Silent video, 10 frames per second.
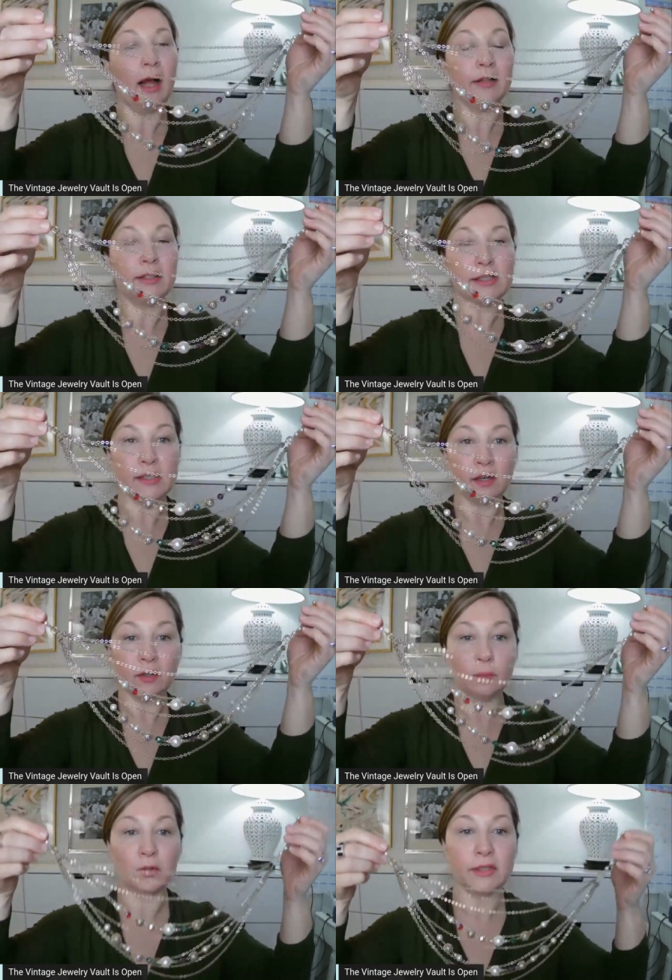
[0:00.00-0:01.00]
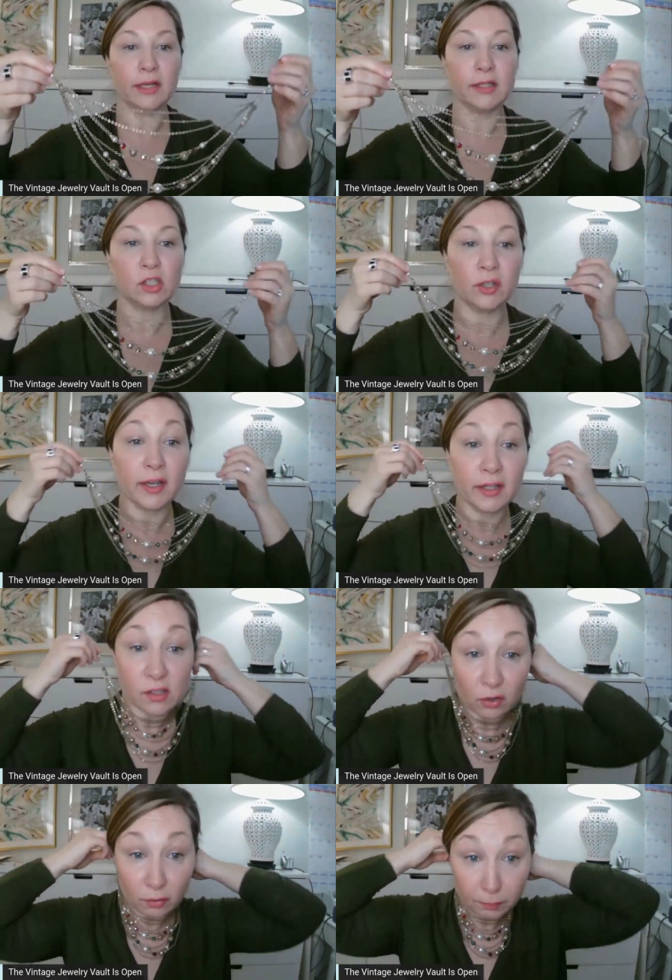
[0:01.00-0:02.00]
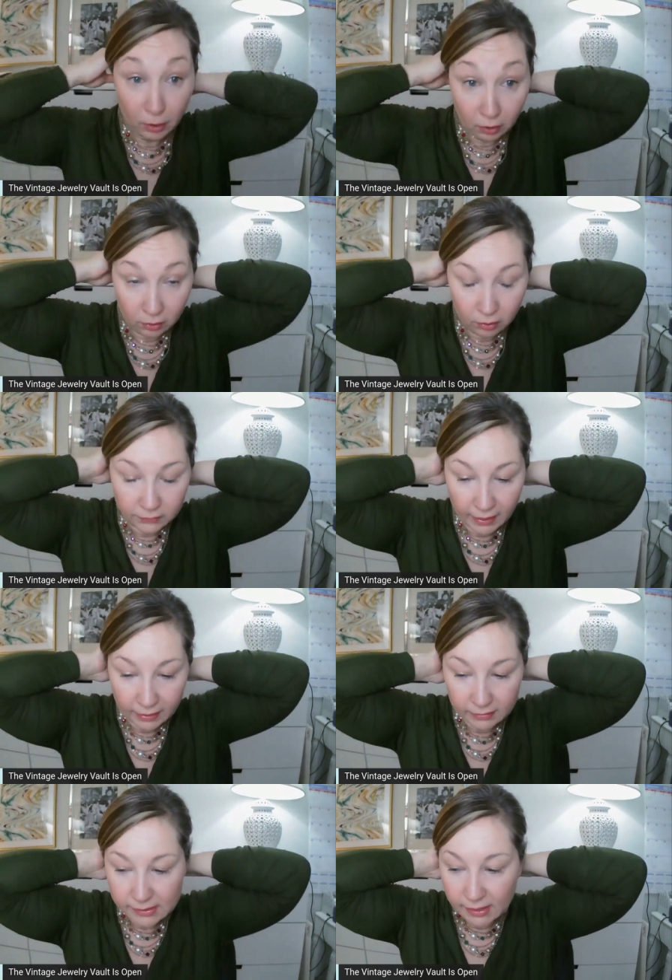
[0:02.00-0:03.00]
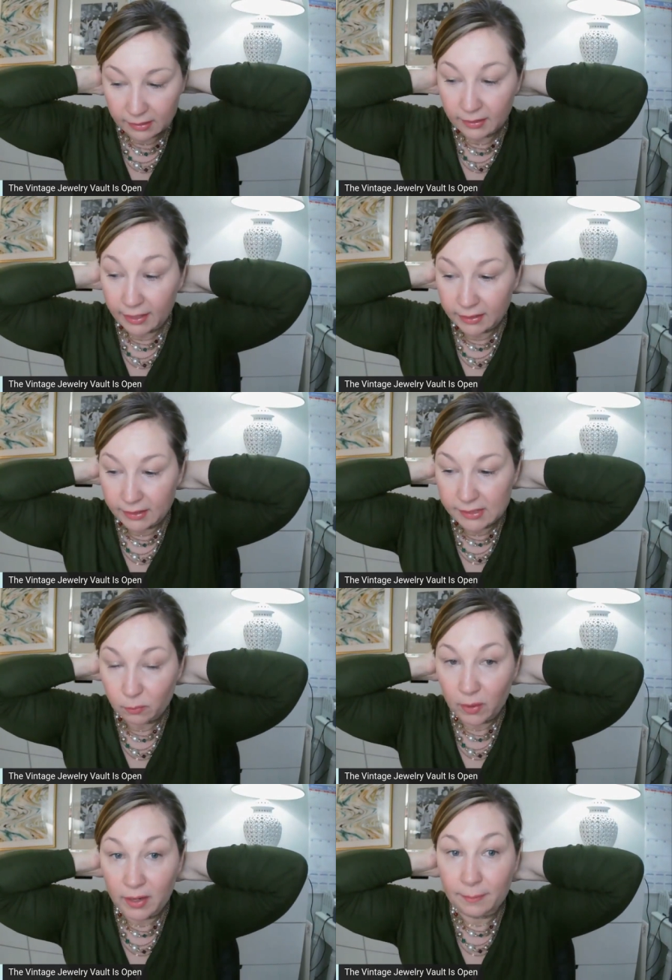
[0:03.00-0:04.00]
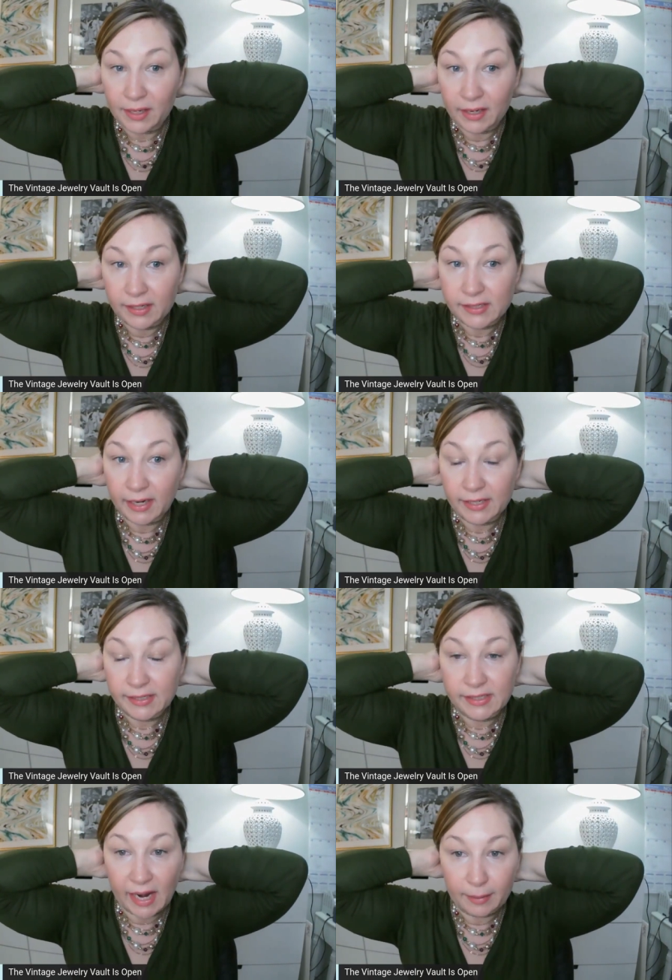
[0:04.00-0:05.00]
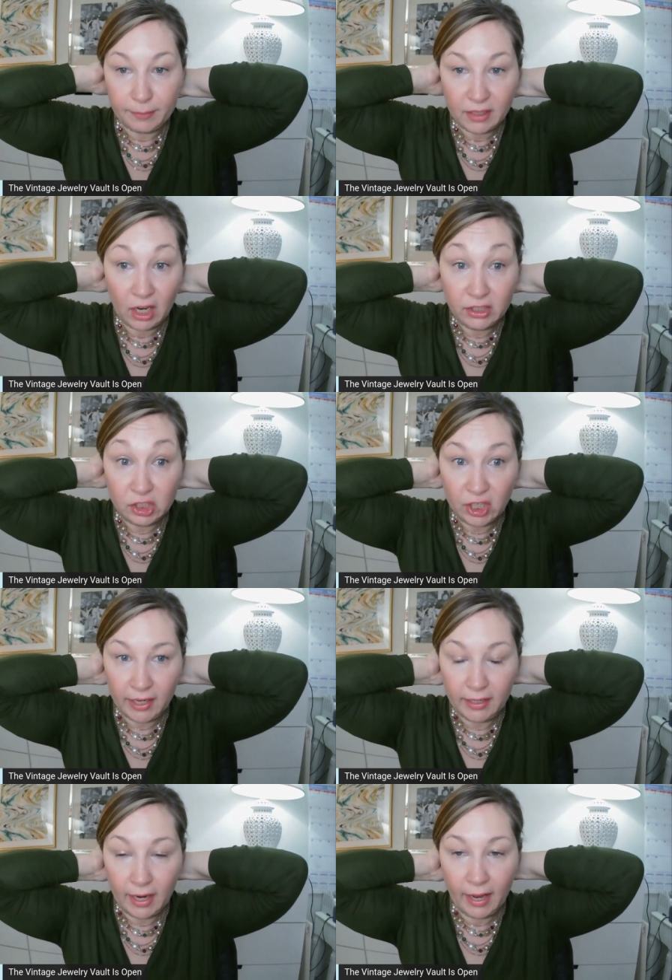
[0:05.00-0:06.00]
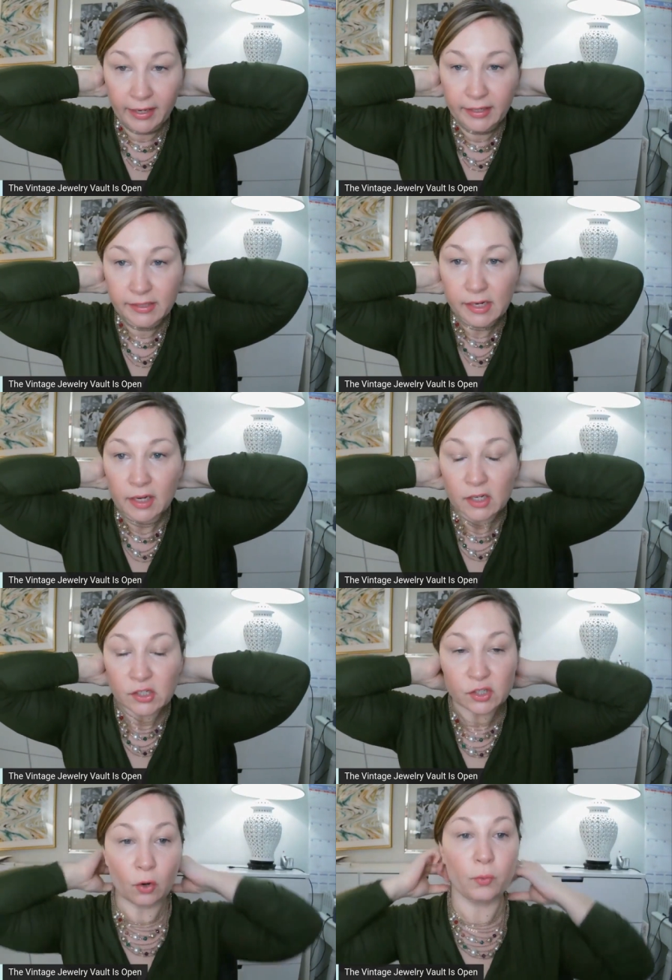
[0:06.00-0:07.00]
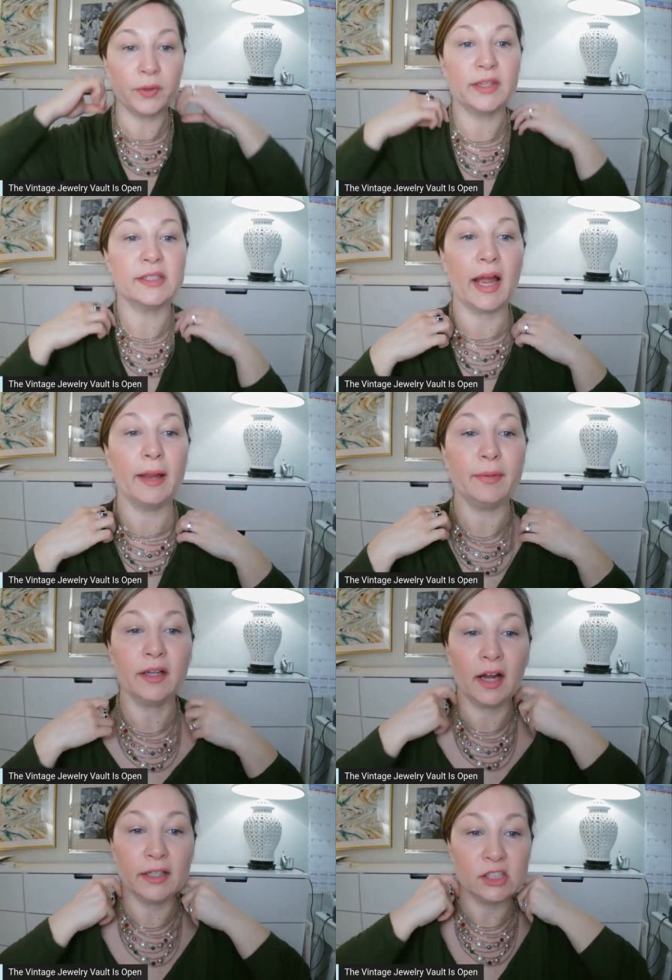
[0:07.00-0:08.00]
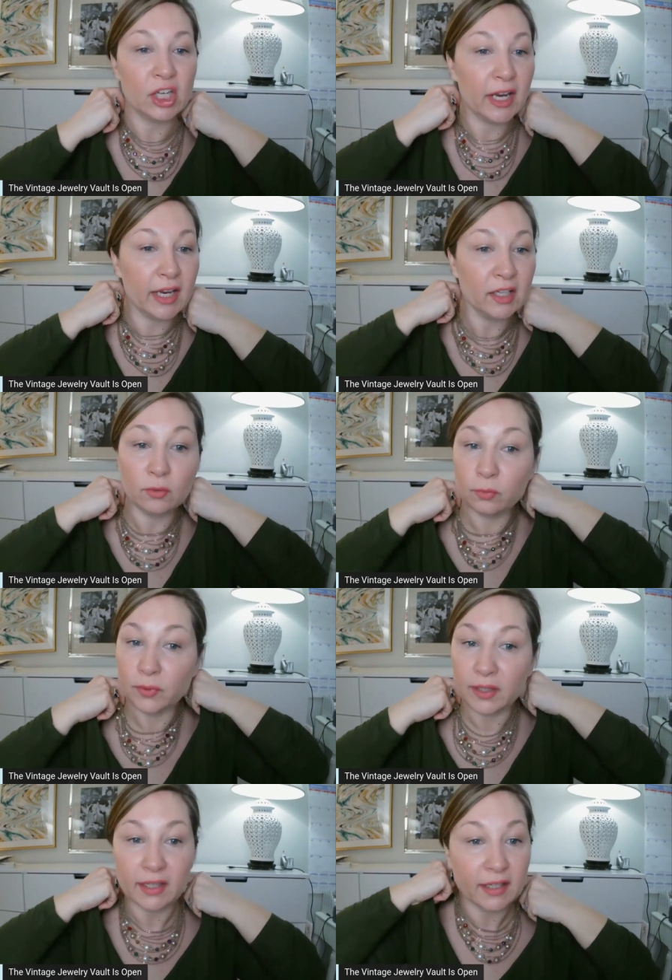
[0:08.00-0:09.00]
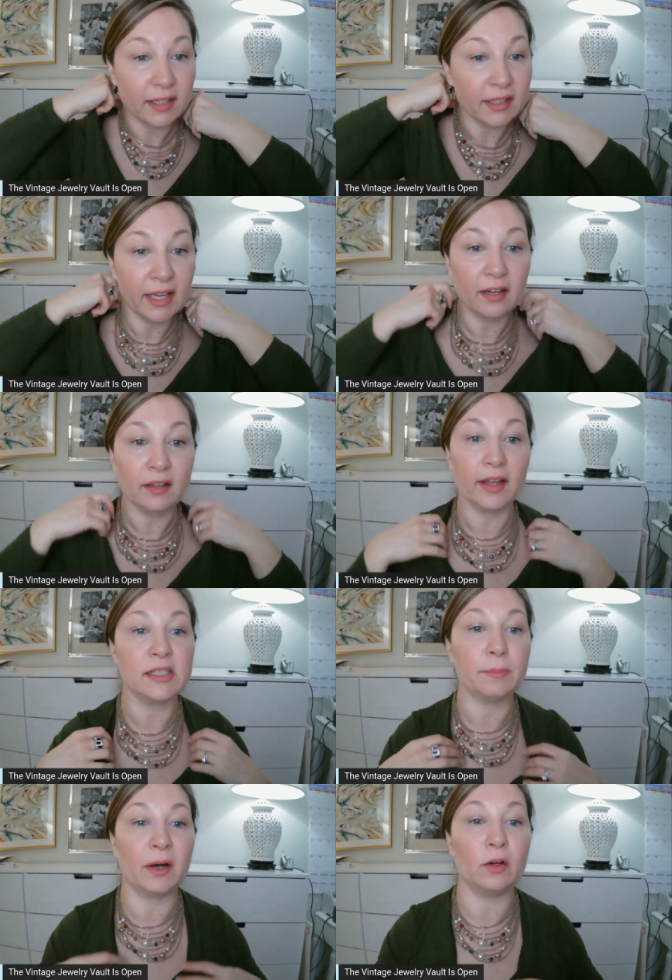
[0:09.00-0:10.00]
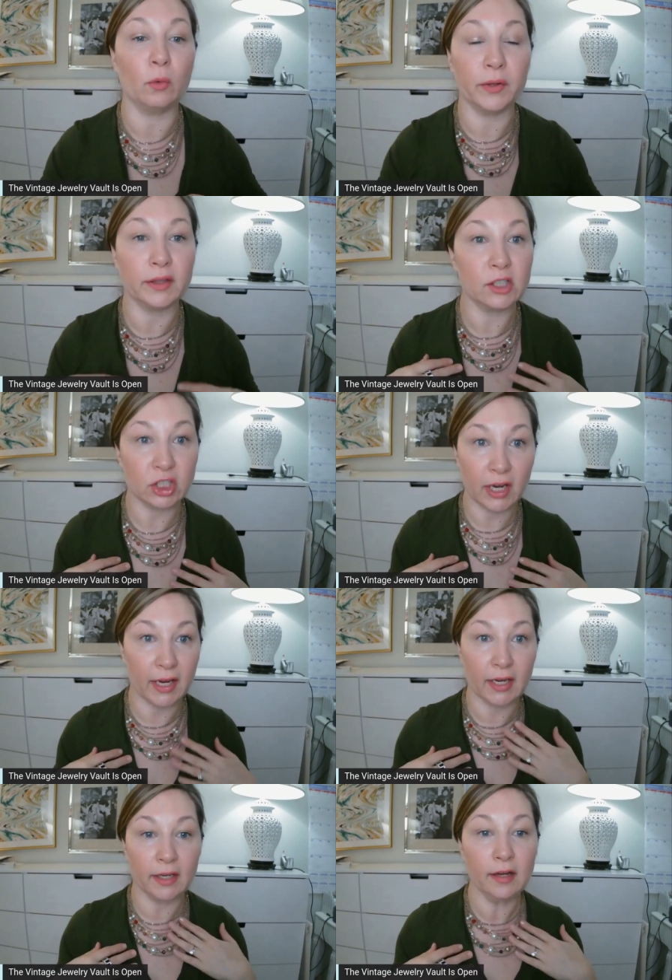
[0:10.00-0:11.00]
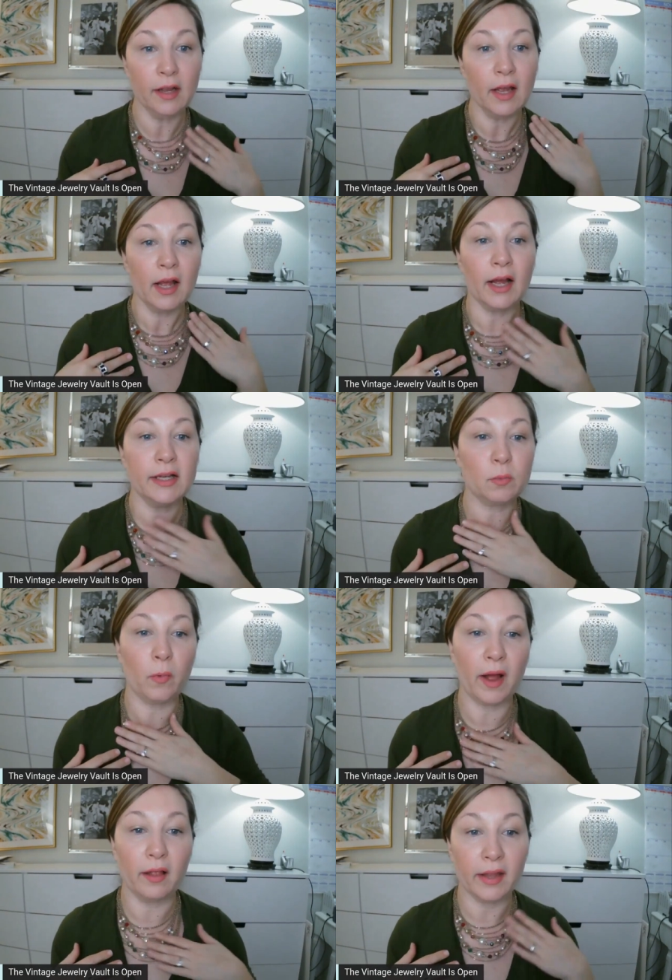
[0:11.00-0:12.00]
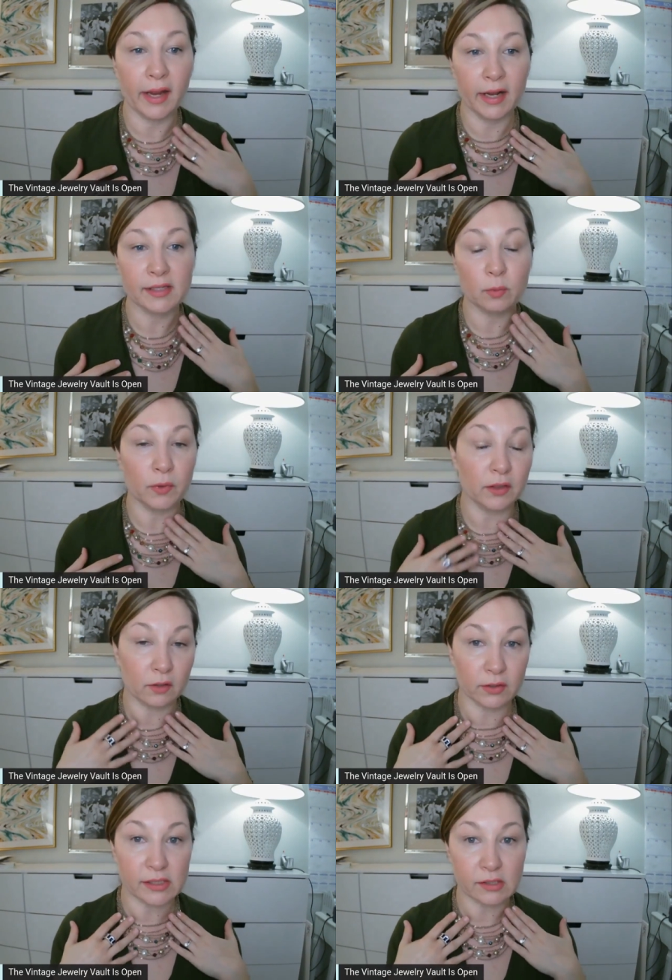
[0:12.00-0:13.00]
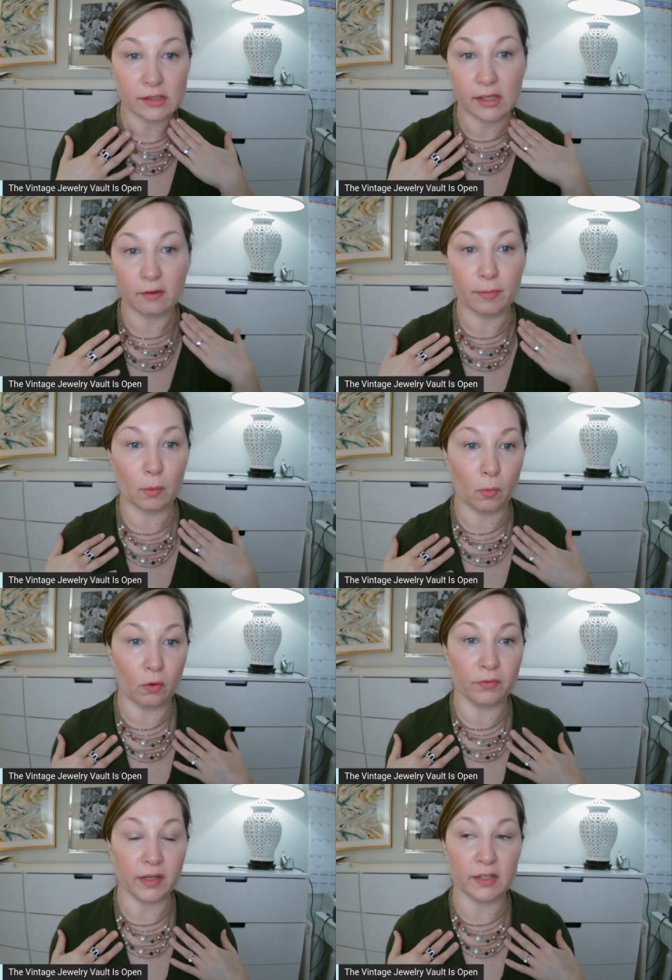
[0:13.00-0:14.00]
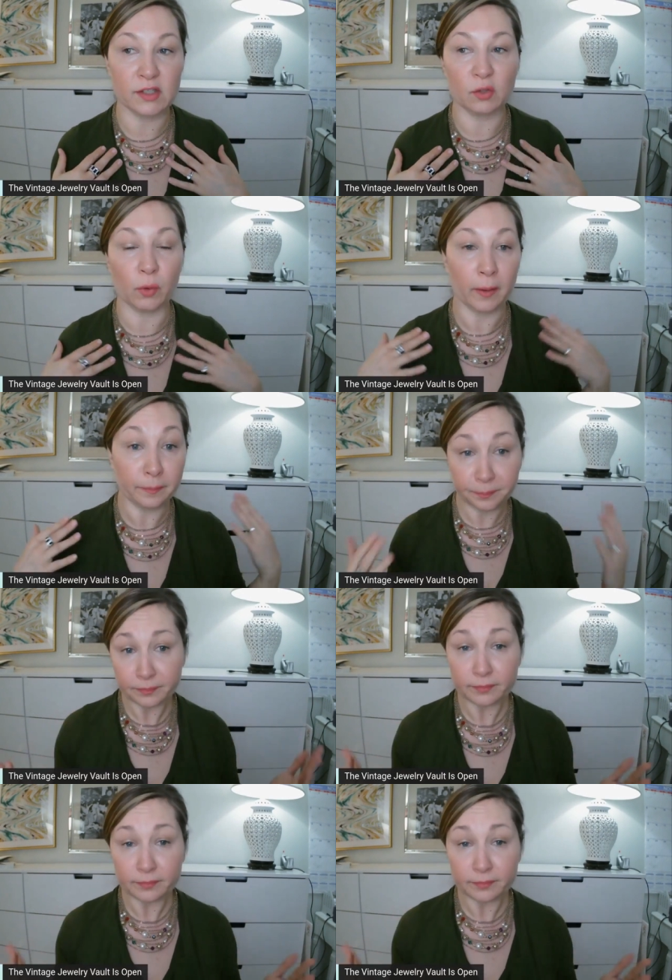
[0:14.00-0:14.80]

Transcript: Uh, this is another multi-strand sort of pearl necklace. I like this one because it has a diamond cut chain on it. So with the diamond cut chain, you really get a lot of sparkle with the chain as well as with the crystals that have been woven into it.